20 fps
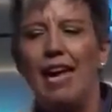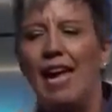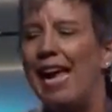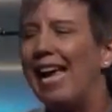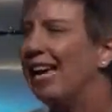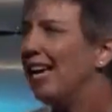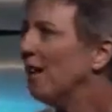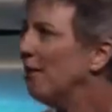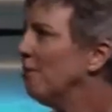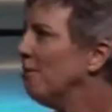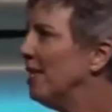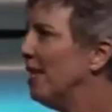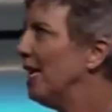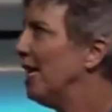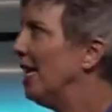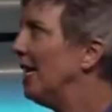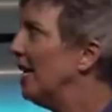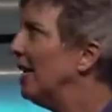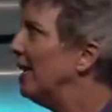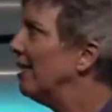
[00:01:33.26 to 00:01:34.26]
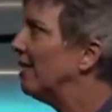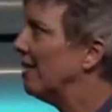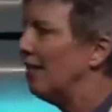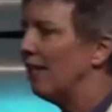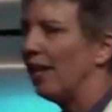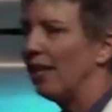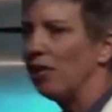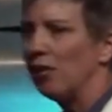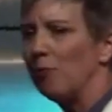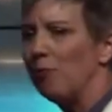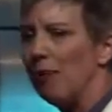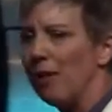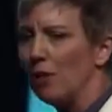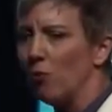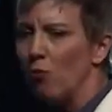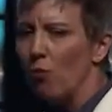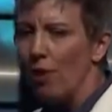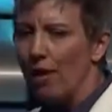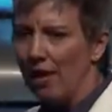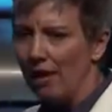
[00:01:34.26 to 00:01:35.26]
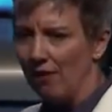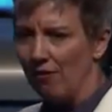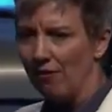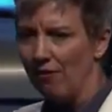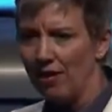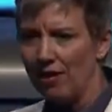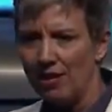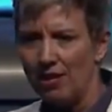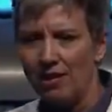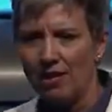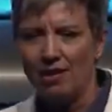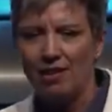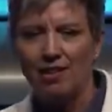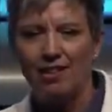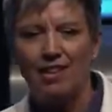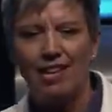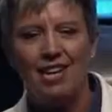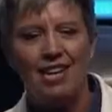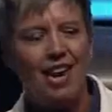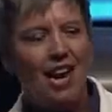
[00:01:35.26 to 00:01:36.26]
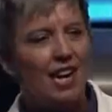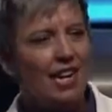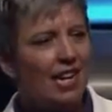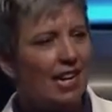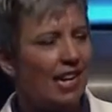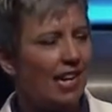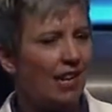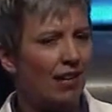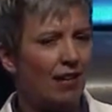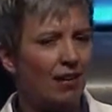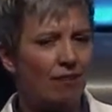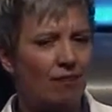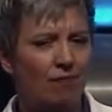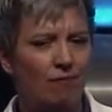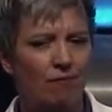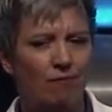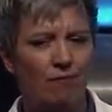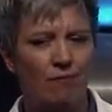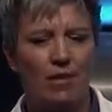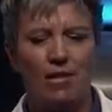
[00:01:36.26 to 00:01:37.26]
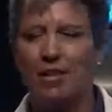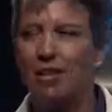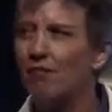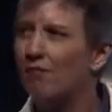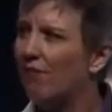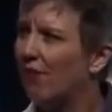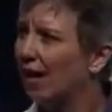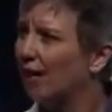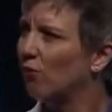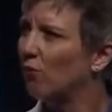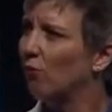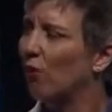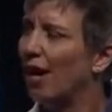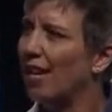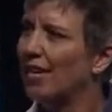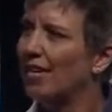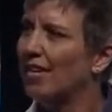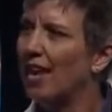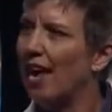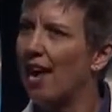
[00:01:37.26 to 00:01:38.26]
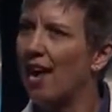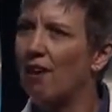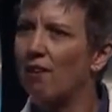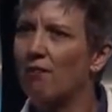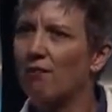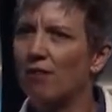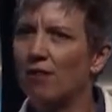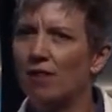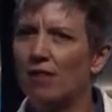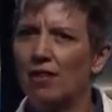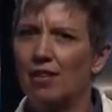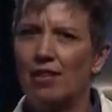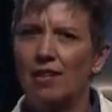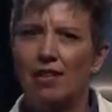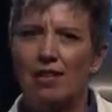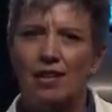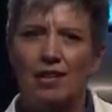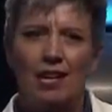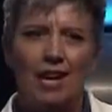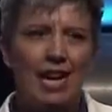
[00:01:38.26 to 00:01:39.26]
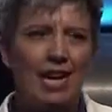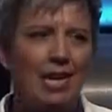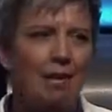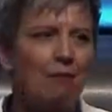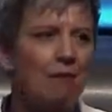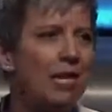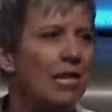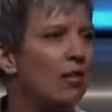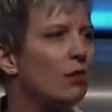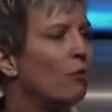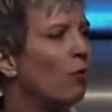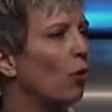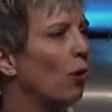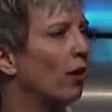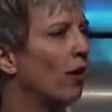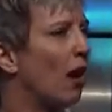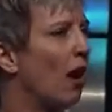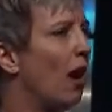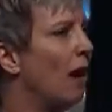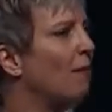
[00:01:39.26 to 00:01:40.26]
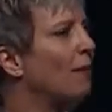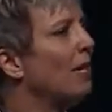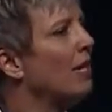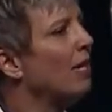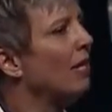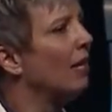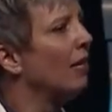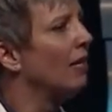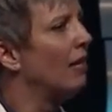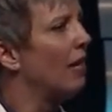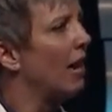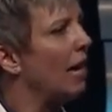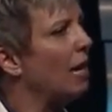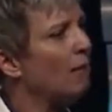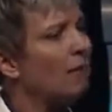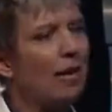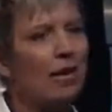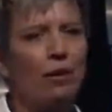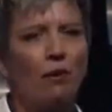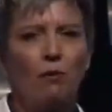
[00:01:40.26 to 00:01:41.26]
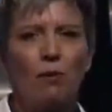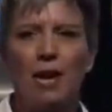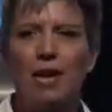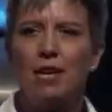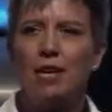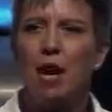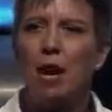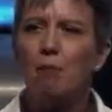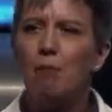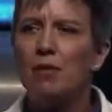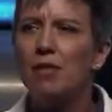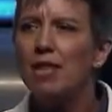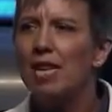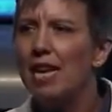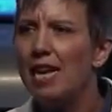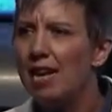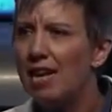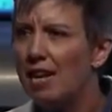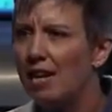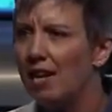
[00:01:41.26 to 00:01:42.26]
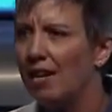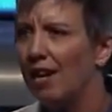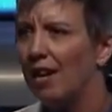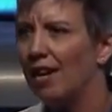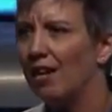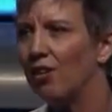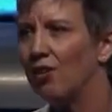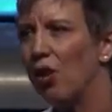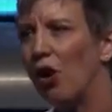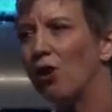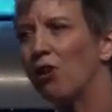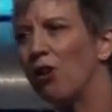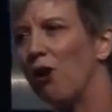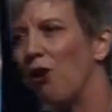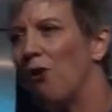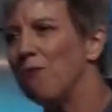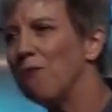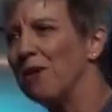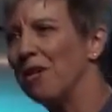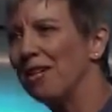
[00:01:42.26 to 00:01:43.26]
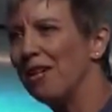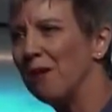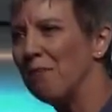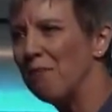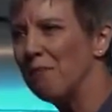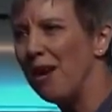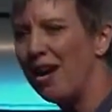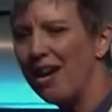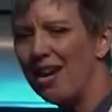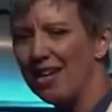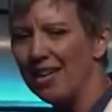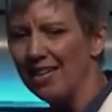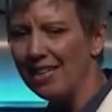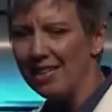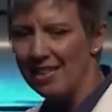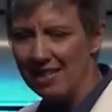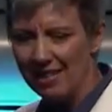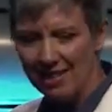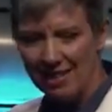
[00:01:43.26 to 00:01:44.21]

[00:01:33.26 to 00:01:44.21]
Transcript: AMD is the next big wave in eye care. In fact, right now, AMD is more common than diabetic retinopathy and glaucoma combined.